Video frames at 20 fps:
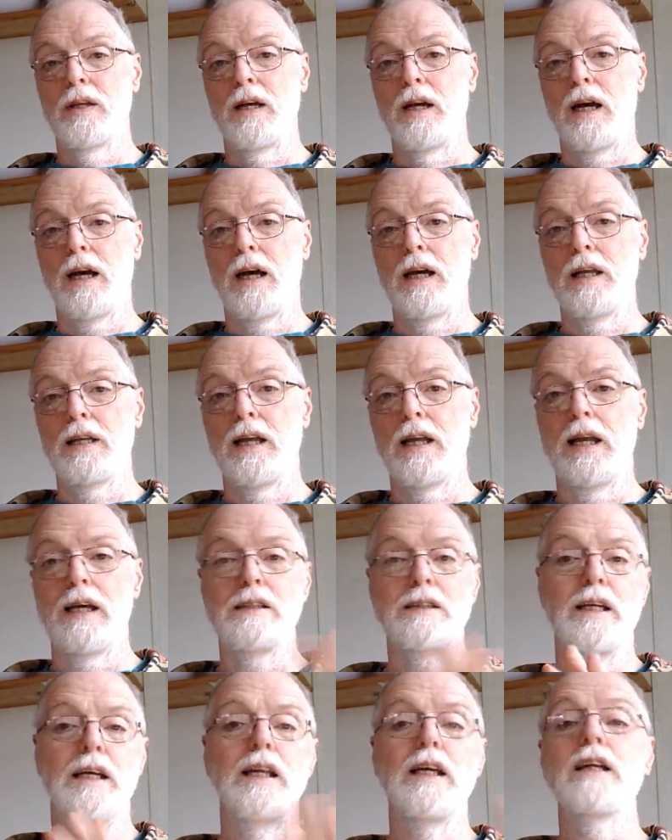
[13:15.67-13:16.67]
that
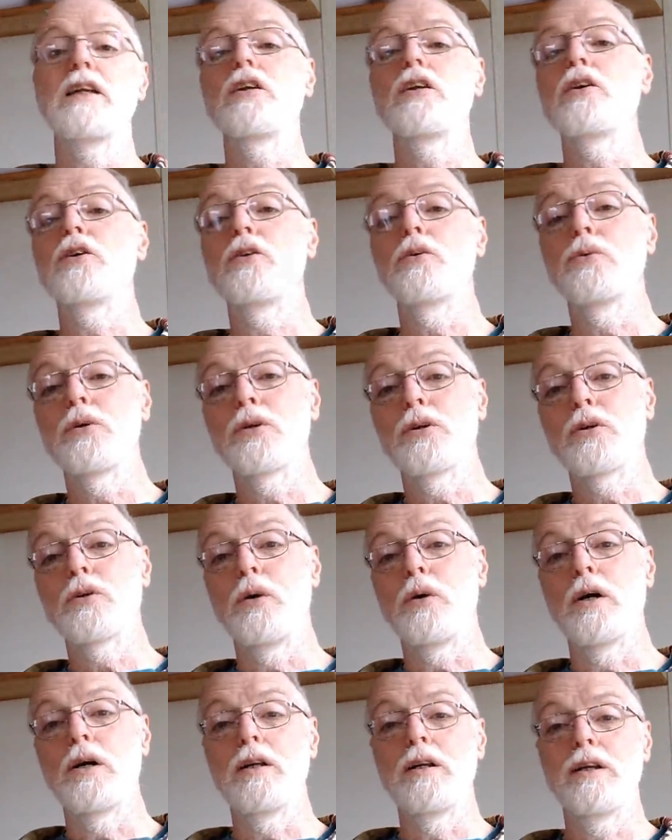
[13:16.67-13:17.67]
has anything to do with the
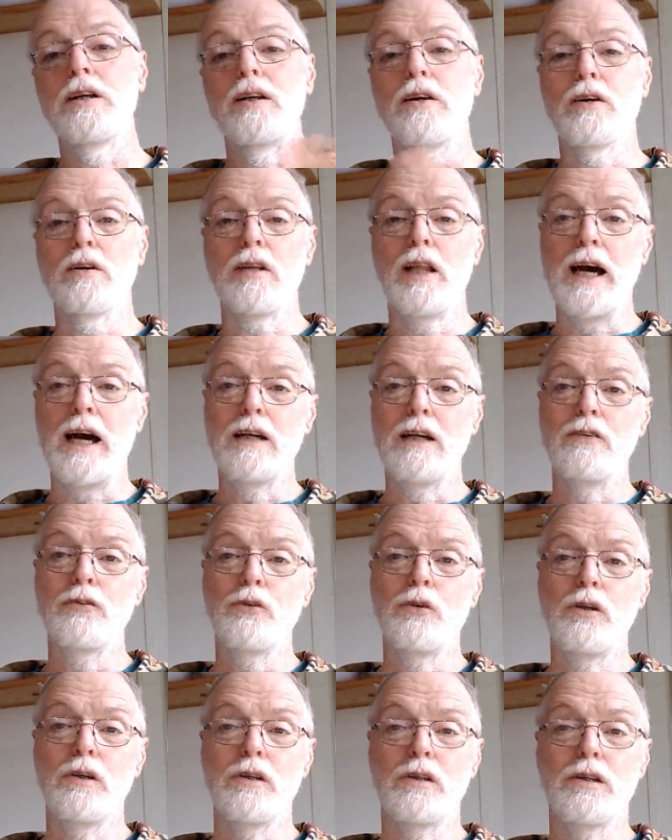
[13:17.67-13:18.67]
quality or lack of
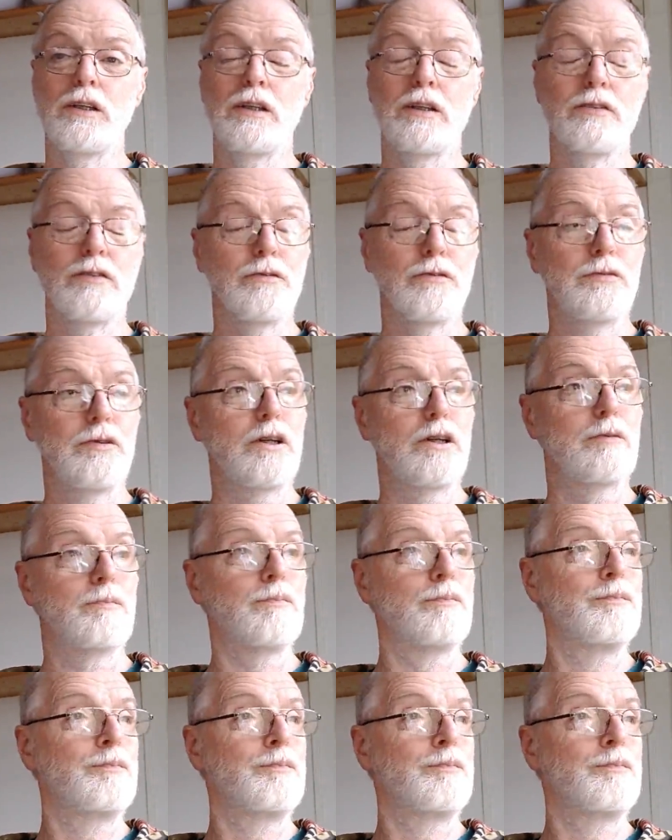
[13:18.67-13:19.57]
quality of the film.